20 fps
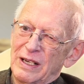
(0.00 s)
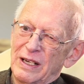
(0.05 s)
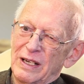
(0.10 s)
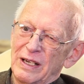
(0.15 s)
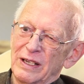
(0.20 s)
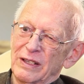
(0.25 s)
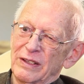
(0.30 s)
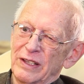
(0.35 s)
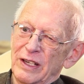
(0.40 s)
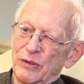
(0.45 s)

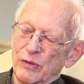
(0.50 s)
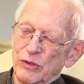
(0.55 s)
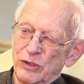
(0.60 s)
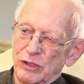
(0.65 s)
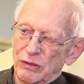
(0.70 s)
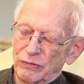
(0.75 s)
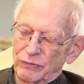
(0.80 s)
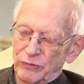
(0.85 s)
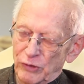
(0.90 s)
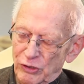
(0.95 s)
And that was
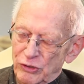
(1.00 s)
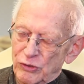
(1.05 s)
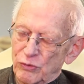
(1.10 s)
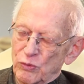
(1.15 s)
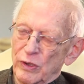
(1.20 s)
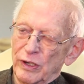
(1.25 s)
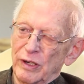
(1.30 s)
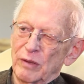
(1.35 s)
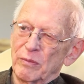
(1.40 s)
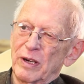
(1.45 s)
the first
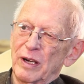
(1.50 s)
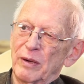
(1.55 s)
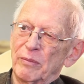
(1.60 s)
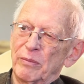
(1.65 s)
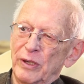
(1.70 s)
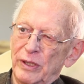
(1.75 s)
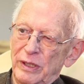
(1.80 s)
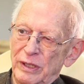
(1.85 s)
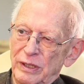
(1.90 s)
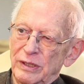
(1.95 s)
one of my
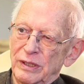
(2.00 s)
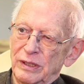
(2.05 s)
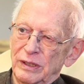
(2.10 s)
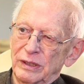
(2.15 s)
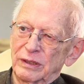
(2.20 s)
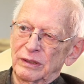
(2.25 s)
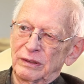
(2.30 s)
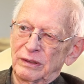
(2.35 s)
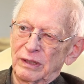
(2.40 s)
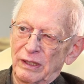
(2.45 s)
buddies
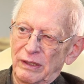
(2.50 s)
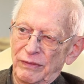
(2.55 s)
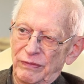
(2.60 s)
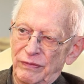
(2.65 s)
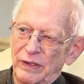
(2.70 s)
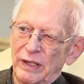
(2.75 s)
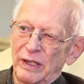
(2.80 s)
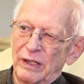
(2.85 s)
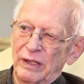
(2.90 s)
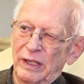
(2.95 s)
that I
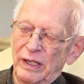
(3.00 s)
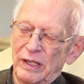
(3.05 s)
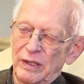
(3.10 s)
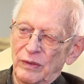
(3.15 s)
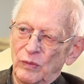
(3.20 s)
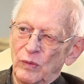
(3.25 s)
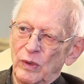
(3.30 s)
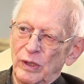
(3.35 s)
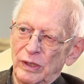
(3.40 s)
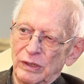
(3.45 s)
found out
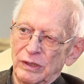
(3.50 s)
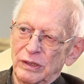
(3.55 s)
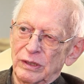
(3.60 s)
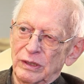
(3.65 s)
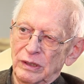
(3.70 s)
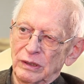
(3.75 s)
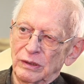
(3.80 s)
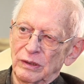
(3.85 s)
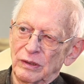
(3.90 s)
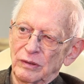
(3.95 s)
was
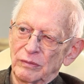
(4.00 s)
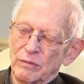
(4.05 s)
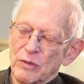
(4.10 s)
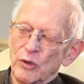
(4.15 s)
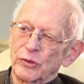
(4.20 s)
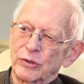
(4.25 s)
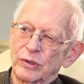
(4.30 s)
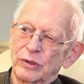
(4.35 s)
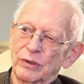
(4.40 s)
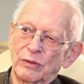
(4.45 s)
killed.
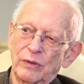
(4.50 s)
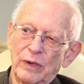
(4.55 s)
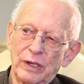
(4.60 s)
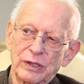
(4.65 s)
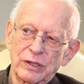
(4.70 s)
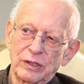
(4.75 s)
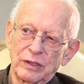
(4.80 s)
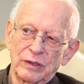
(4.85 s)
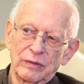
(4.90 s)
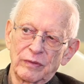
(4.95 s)
Most of the
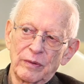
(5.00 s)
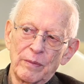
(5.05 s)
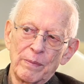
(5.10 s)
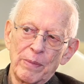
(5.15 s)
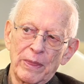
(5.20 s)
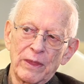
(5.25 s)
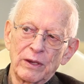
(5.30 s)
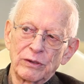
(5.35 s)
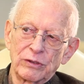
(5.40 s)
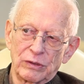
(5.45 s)
rest of
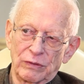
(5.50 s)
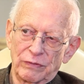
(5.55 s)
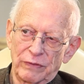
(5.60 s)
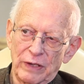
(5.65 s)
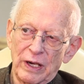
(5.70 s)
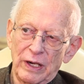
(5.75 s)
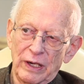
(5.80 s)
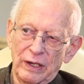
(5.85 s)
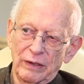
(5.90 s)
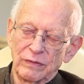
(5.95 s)
them
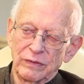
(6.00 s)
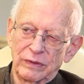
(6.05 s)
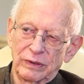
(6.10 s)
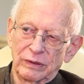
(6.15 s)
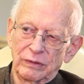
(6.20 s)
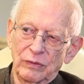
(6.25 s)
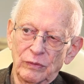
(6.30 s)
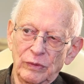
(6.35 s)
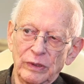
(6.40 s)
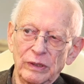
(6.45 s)
survived,
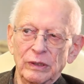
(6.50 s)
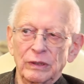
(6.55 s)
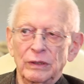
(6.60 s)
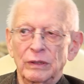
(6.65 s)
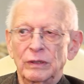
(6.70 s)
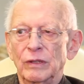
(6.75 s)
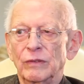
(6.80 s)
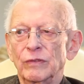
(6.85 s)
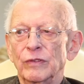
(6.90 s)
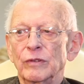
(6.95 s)
went in
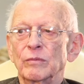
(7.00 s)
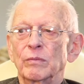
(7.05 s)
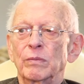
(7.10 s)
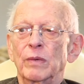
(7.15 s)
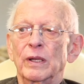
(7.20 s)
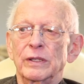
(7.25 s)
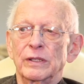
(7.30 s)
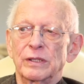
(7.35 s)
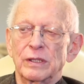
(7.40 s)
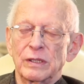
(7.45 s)
different
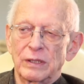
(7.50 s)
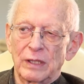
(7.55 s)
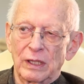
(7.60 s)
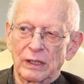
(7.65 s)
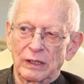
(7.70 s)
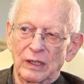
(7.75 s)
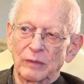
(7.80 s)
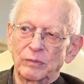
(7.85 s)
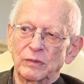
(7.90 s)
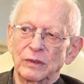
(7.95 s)
places. I
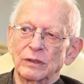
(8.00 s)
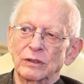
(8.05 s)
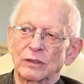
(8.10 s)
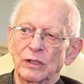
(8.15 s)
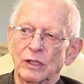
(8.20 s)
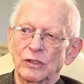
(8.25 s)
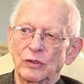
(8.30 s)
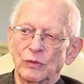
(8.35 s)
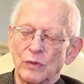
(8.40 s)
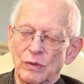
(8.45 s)
kept in
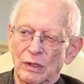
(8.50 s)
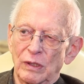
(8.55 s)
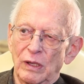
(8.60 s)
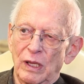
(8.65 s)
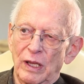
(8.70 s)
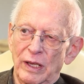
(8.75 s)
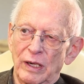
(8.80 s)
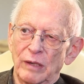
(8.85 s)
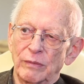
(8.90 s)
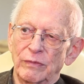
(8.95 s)
touch with a
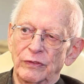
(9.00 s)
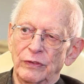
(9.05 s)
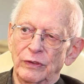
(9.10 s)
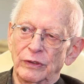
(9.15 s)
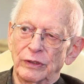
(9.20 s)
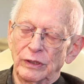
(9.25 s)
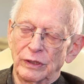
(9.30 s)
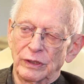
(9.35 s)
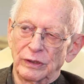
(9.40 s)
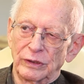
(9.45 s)
lot of them for
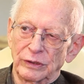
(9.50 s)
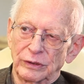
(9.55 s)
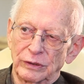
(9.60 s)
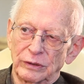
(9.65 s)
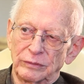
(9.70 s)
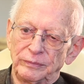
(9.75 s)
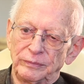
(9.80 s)
years.